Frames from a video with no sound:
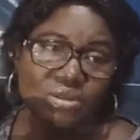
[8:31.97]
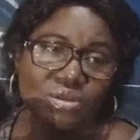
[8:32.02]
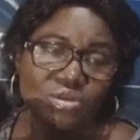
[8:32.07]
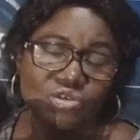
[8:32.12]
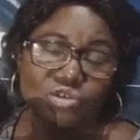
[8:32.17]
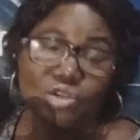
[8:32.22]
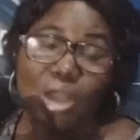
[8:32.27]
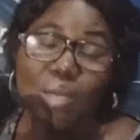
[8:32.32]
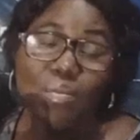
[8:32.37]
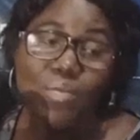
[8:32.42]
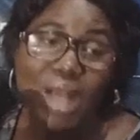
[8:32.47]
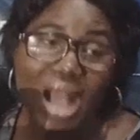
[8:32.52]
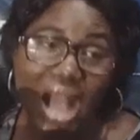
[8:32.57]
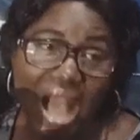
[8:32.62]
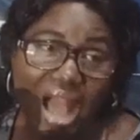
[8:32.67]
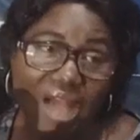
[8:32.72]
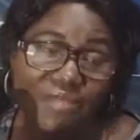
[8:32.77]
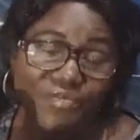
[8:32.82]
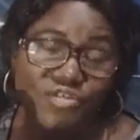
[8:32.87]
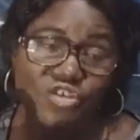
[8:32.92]
Some
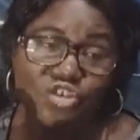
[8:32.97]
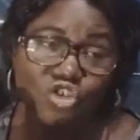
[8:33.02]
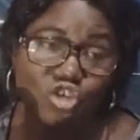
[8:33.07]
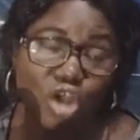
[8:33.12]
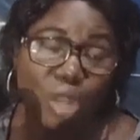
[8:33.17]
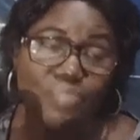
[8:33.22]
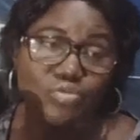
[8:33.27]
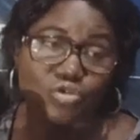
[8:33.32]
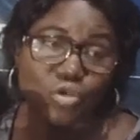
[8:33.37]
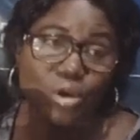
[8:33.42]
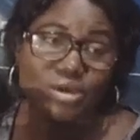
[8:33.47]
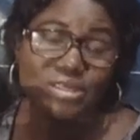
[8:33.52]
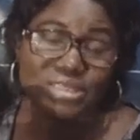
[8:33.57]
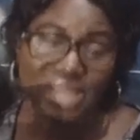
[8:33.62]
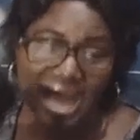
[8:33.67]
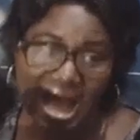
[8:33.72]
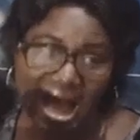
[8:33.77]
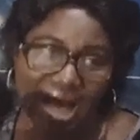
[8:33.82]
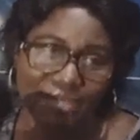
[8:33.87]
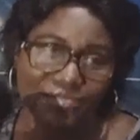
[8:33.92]
have, some don't
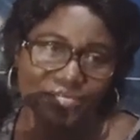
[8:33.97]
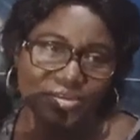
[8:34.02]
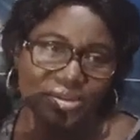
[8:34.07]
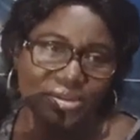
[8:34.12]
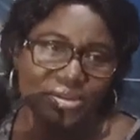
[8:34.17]
have.